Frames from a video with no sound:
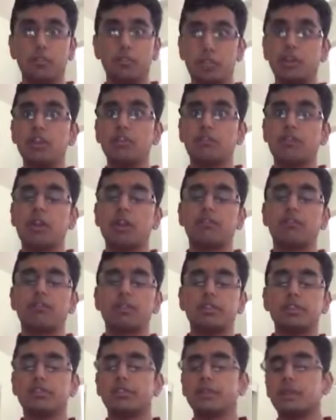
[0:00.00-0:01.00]
good found
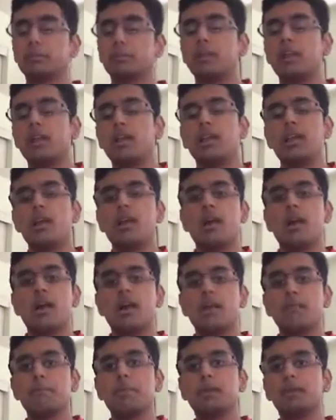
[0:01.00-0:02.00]
footage film.
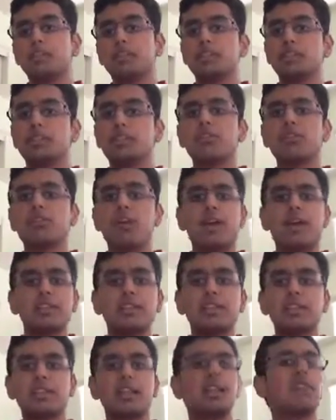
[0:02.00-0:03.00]
But in general, I
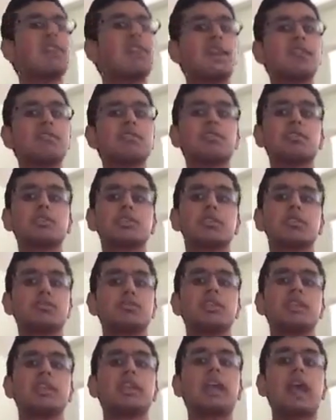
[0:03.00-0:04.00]
think that none of those can
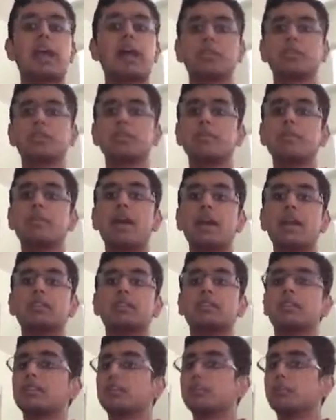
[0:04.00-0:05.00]
really capture the
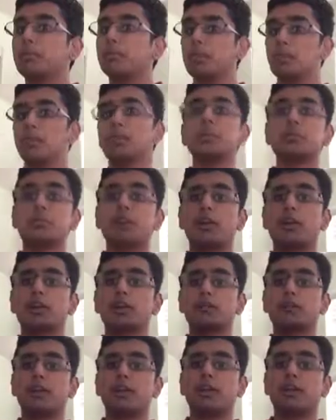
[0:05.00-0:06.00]
magic that the Blair Witch
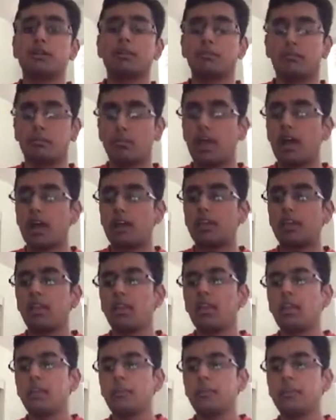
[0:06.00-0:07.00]
Project brought.
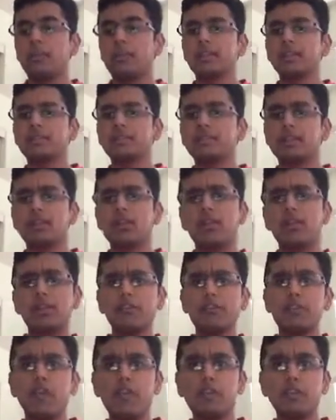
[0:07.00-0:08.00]
Because the
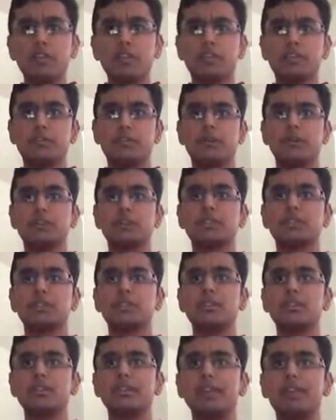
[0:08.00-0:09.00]
current found footage films,
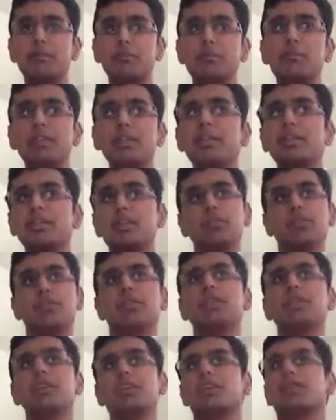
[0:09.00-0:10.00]
they really do
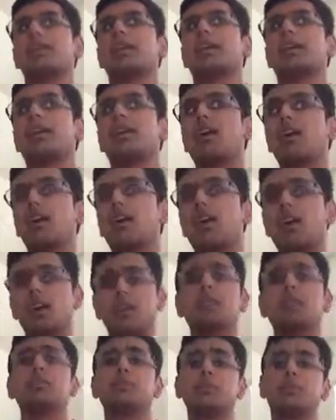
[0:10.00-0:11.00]
feel like a
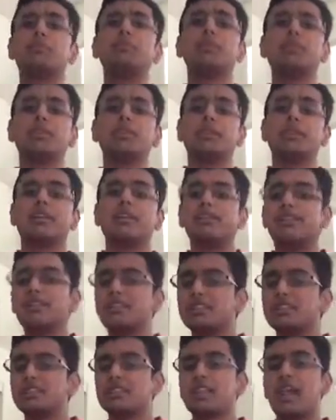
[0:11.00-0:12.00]
Hollywood movie. They're
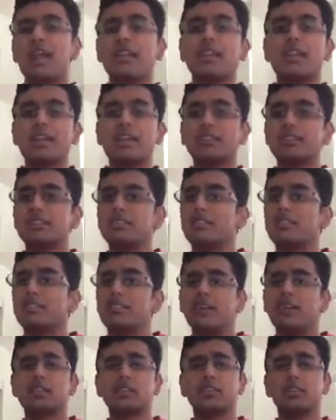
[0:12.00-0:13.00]
very stylized, the
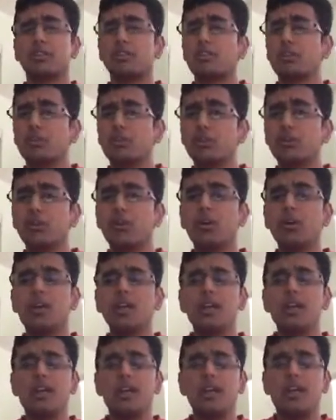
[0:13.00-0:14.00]
effects look cool.
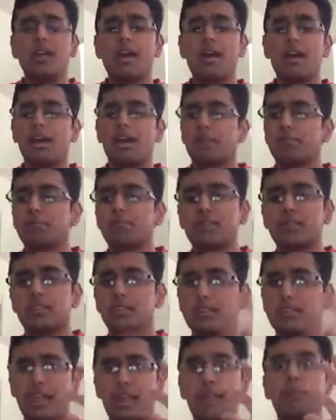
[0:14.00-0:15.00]

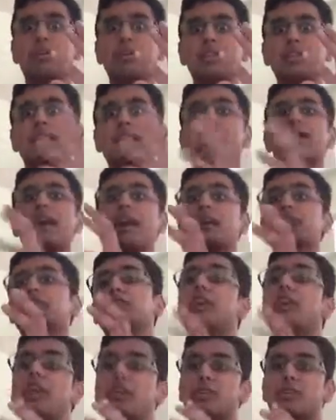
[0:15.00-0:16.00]
The camera that the
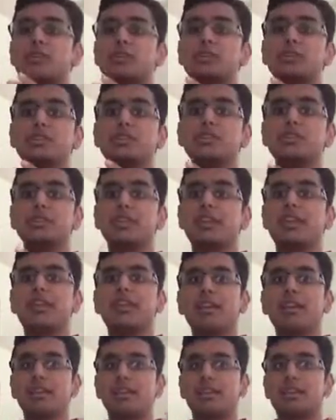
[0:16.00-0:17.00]
actual character is
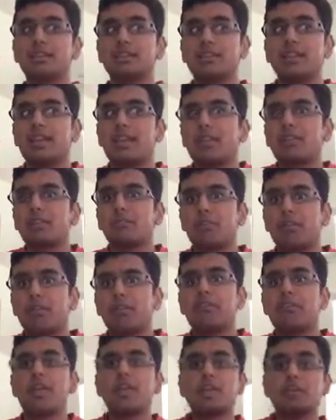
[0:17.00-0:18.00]
using is like a
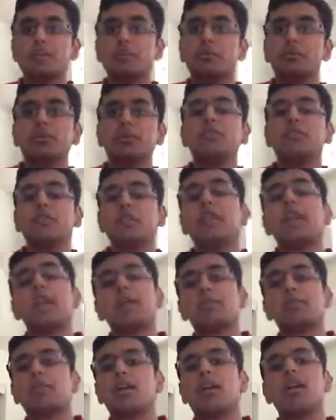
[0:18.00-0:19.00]
professional movie
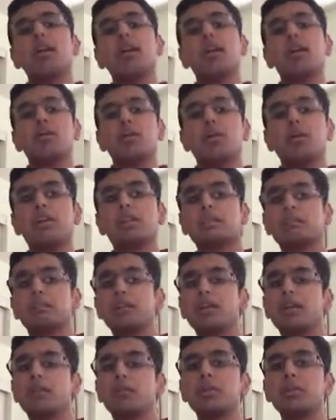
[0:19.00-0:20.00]
camera. While the
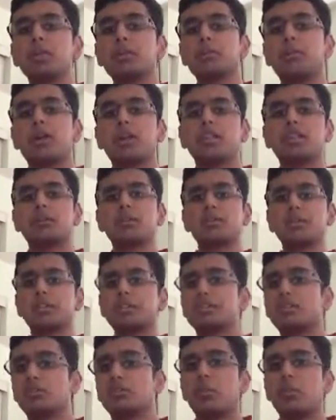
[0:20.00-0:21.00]
Blair Witch Project, with
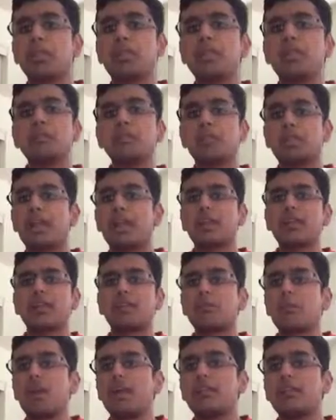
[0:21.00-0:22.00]
its grainy black
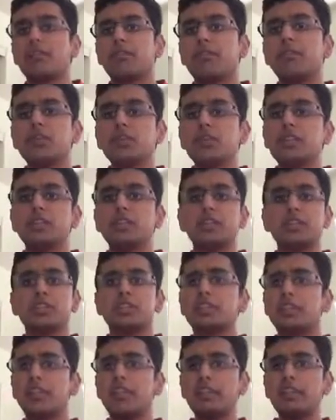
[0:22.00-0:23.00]
and white footage
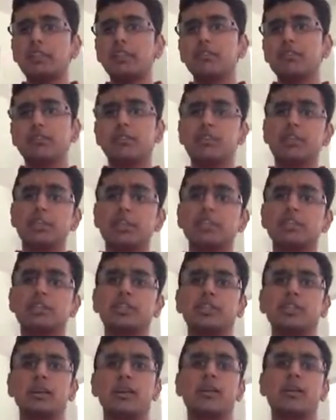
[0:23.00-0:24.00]
and shaky
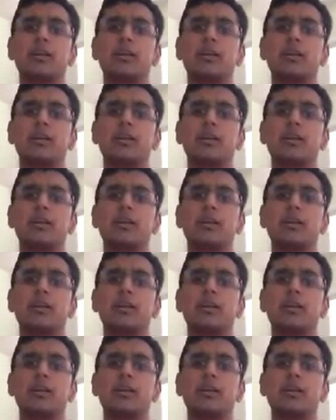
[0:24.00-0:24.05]
footage,